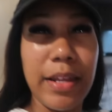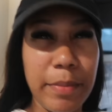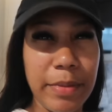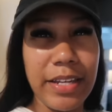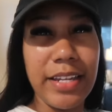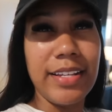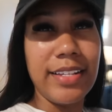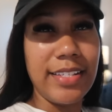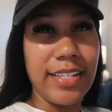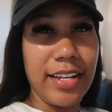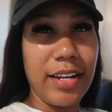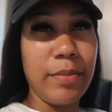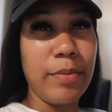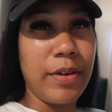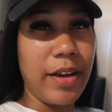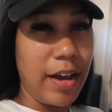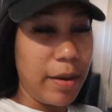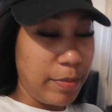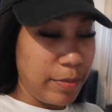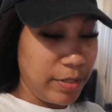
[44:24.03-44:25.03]
let me get set up
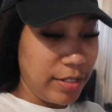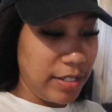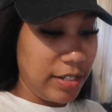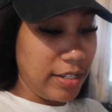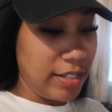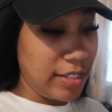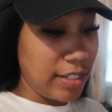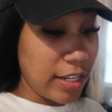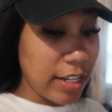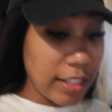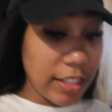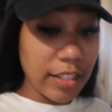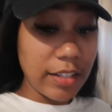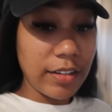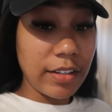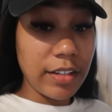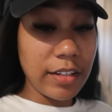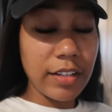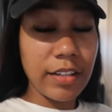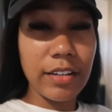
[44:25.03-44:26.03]
and hop into this
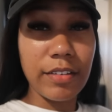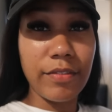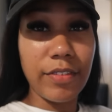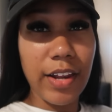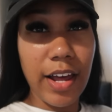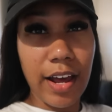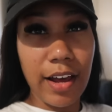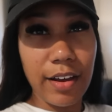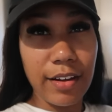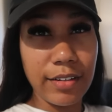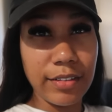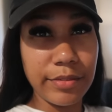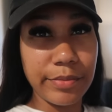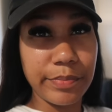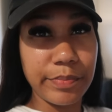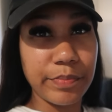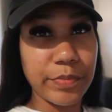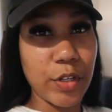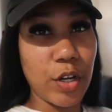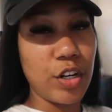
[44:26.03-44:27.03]
other vlog
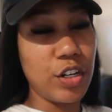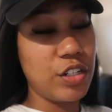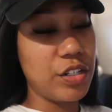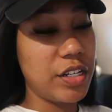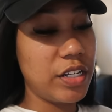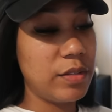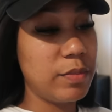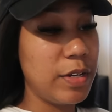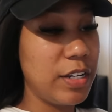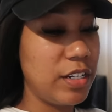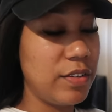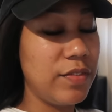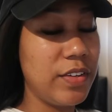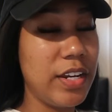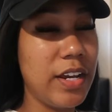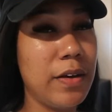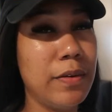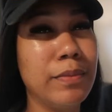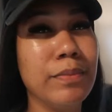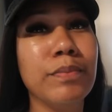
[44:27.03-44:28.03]
or the transformation
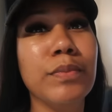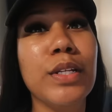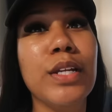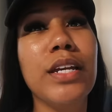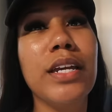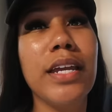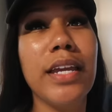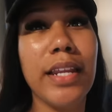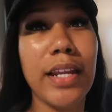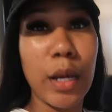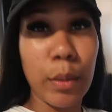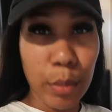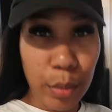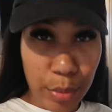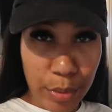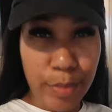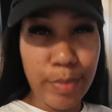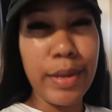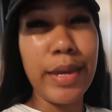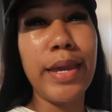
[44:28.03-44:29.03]
video, and I'm gonna
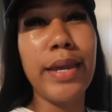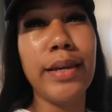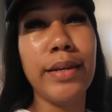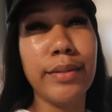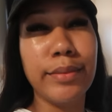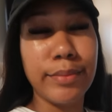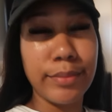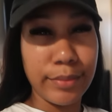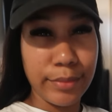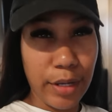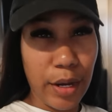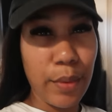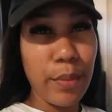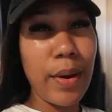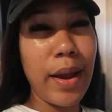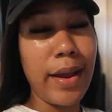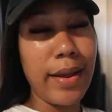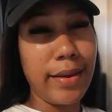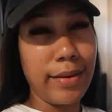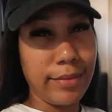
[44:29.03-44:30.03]
be big. All
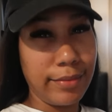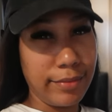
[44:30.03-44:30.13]
right,